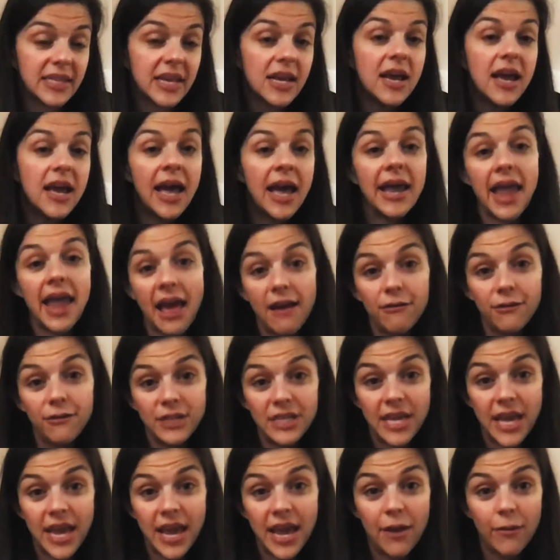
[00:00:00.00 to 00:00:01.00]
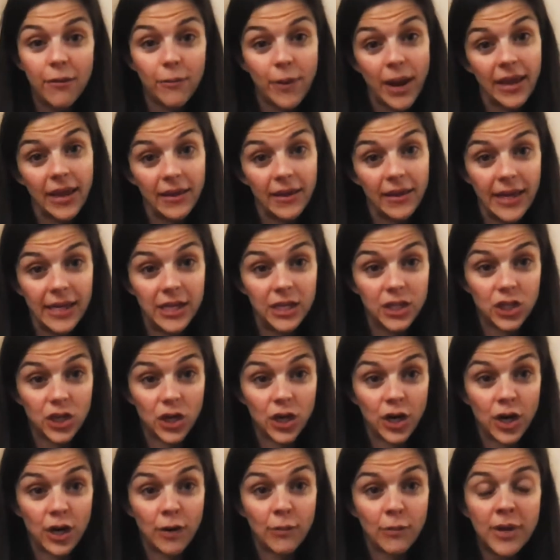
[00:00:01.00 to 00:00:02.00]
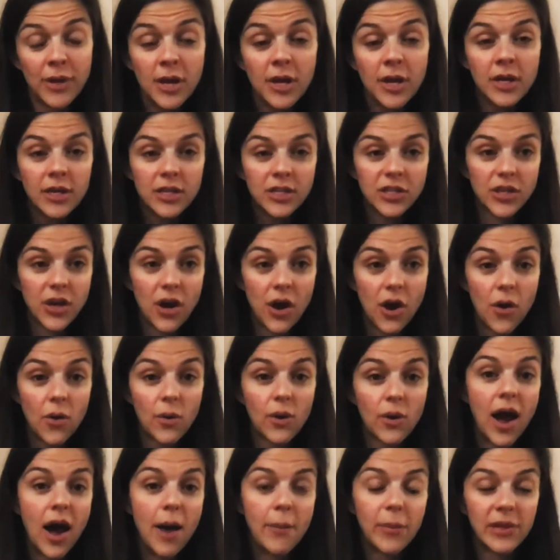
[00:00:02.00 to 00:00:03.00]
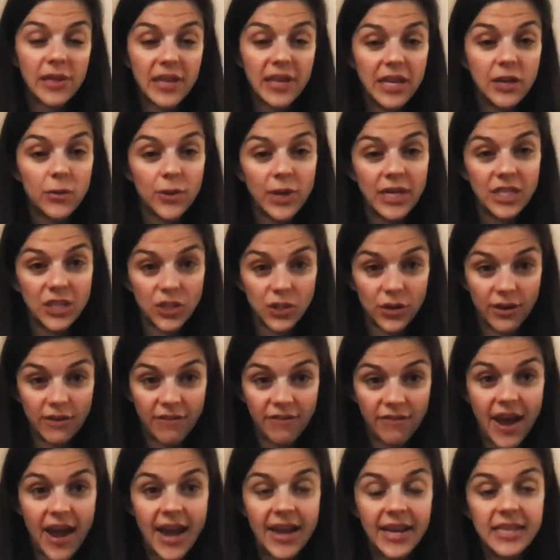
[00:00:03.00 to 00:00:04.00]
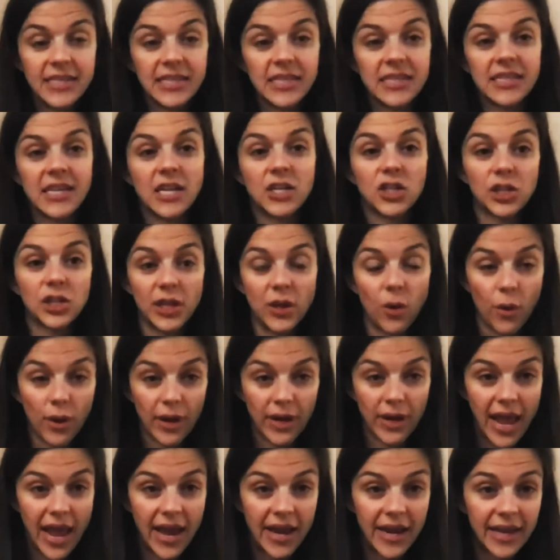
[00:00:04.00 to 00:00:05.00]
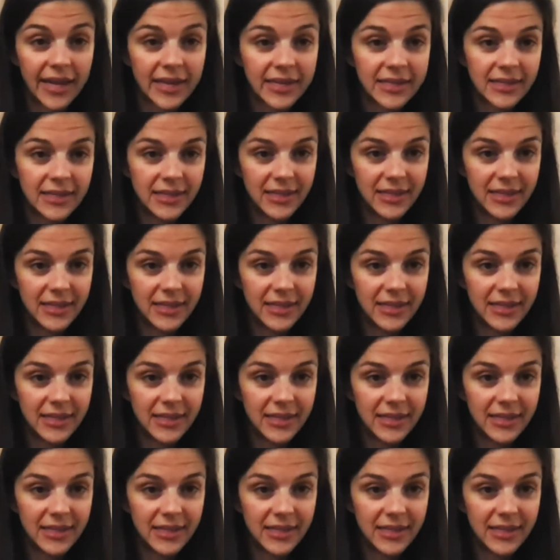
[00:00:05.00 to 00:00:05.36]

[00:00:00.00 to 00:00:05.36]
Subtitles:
is an FDA regulated term. So clean green certified is essentially organic